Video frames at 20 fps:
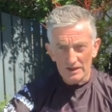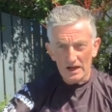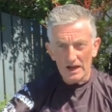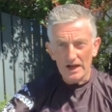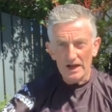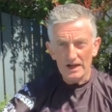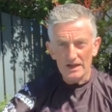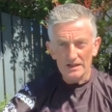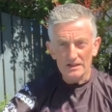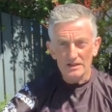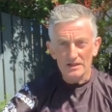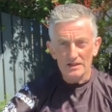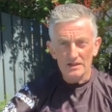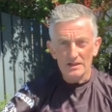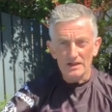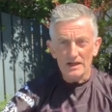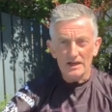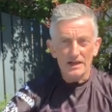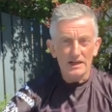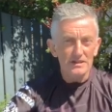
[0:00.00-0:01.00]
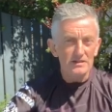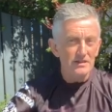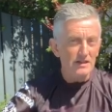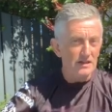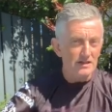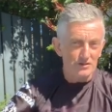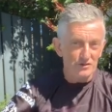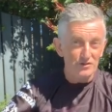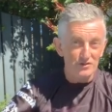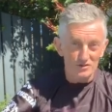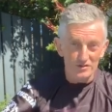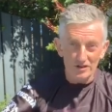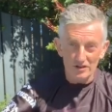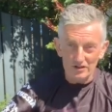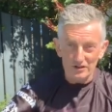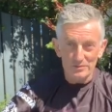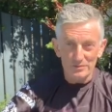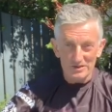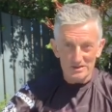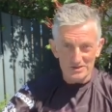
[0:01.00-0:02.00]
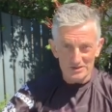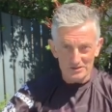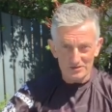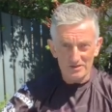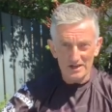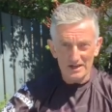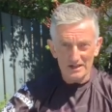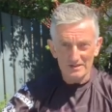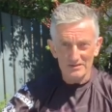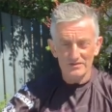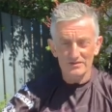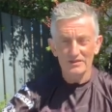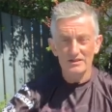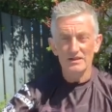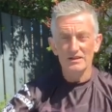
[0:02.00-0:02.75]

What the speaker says: and it's just not going to be as attractive.